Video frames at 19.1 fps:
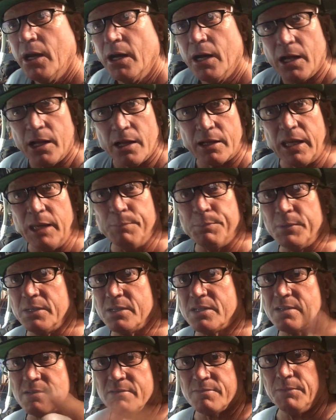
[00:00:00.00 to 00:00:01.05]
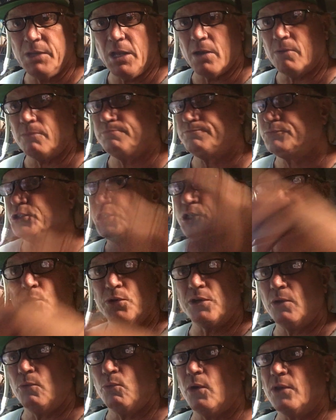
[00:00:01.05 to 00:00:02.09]
I'll keep showing
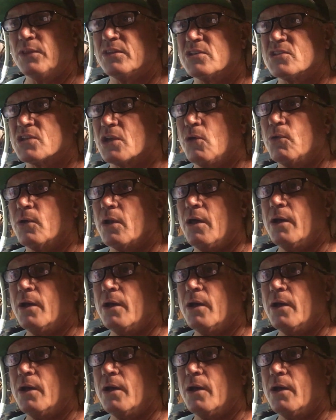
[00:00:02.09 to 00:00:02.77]
you what this is going along,